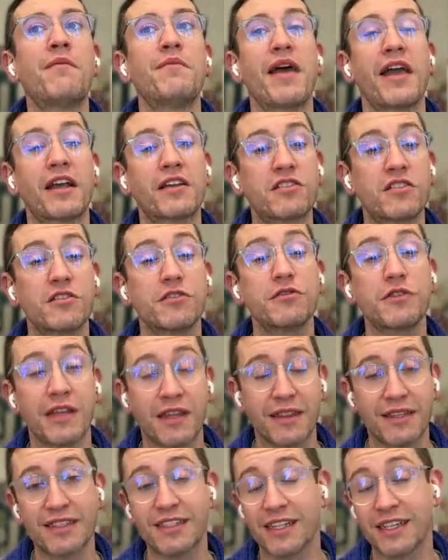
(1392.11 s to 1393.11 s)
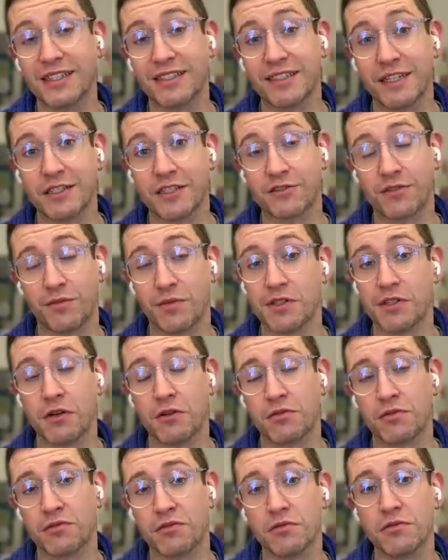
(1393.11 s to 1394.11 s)
excluding the steek stitches from the
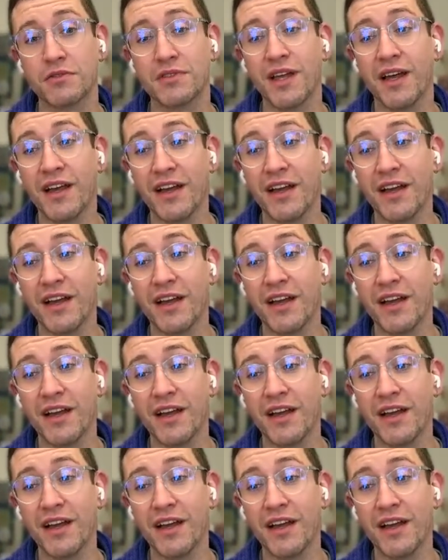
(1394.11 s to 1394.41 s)
total.